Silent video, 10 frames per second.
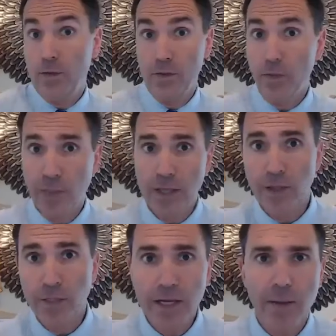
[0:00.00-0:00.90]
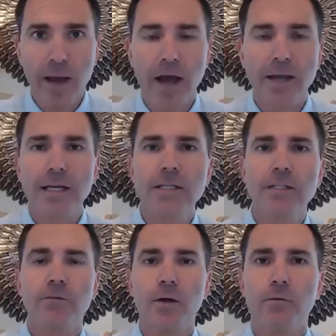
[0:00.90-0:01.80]
The thing to think about
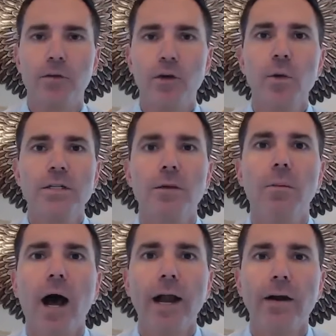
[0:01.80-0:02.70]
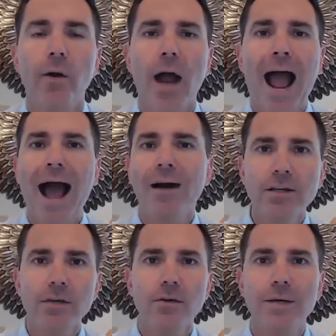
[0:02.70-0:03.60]
is for you as the buyer, how do
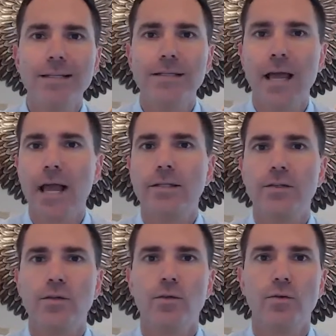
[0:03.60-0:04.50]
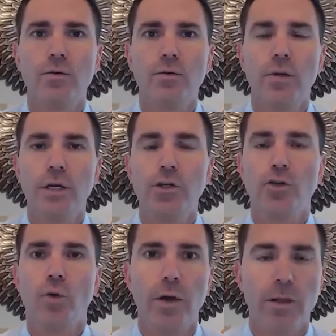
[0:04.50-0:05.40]
you intend to
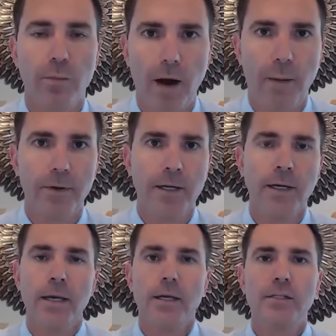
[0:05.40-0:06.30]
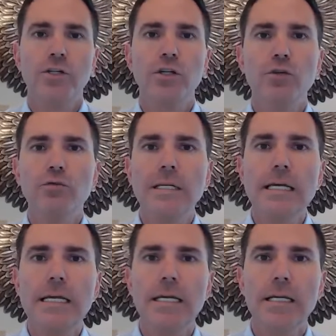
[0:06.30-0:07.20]
enjoy the property? Do you
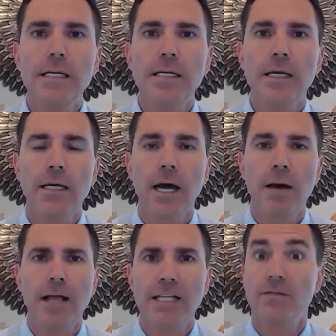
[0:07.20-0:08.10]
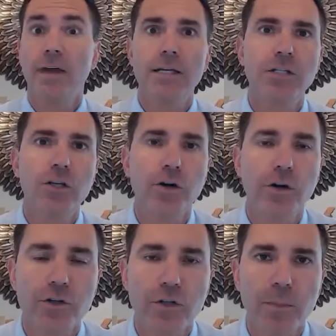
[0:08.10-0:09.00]
need lots of
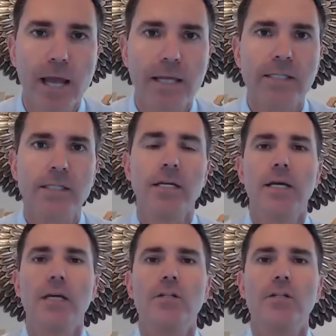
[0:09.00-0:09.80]
exterior space?